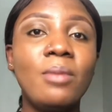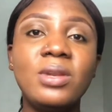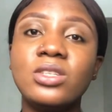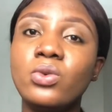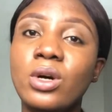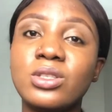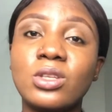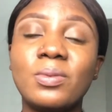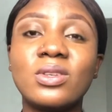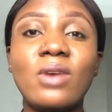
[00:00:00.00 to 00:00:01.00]
Please do what?
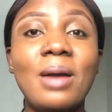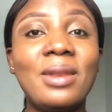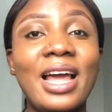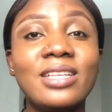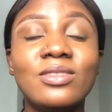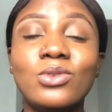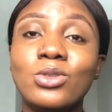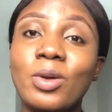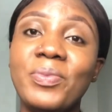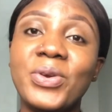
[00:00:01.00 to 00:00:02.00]
Subscribe, like this video,
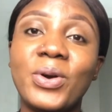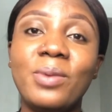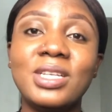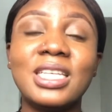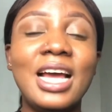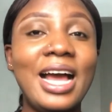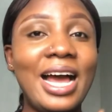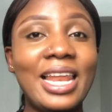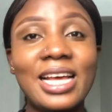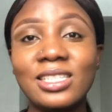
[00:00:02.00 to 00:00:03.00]
drop me your comments,
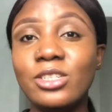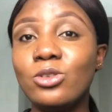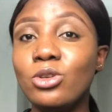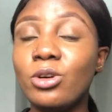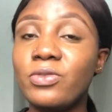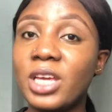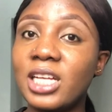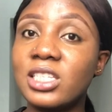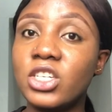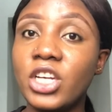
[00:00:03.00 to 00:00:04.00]
and lastly, do not
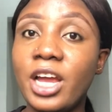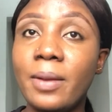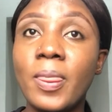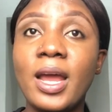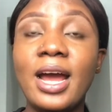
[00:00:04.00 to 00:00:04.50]
forget to share.